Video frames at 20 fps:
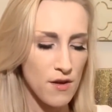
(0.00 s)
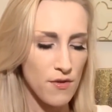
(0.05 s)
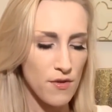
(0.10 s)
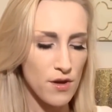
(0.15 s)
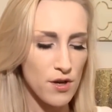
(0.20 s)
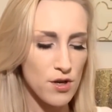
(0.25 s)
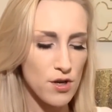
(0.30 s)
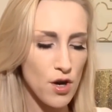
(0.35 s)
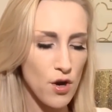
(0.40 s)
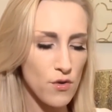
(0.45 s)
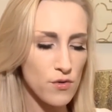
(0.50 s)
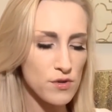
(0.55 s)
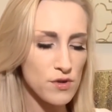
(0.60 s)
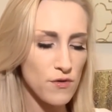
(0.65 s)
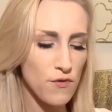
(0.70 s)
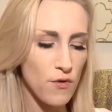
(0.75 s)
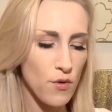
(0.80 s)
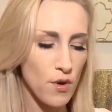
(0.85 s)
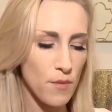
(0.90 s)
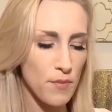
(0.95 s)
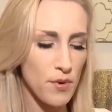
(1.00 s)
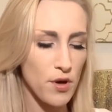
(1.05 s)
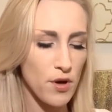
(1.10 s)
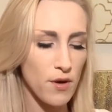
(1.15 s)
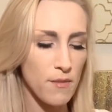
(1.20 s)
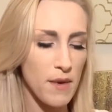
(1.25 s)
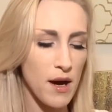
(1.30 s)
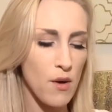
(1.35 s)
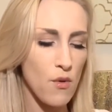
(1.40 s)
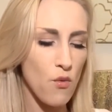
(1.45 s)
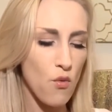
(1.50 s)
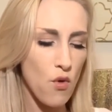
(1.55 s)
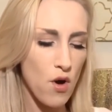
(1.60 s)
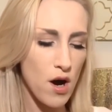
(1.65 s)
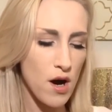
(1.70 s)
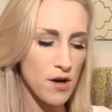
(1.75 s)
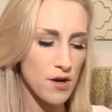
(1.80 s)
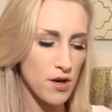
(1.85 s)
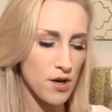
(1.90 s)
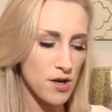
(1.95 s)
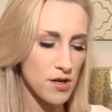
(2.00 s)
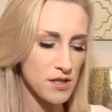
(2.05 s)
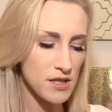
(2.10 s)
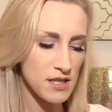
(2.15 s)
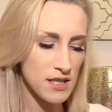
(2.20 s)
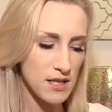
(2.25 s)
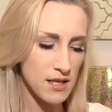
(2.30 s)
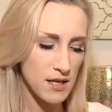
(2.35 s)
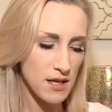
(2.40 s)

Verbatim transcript: The notes for bergamot waters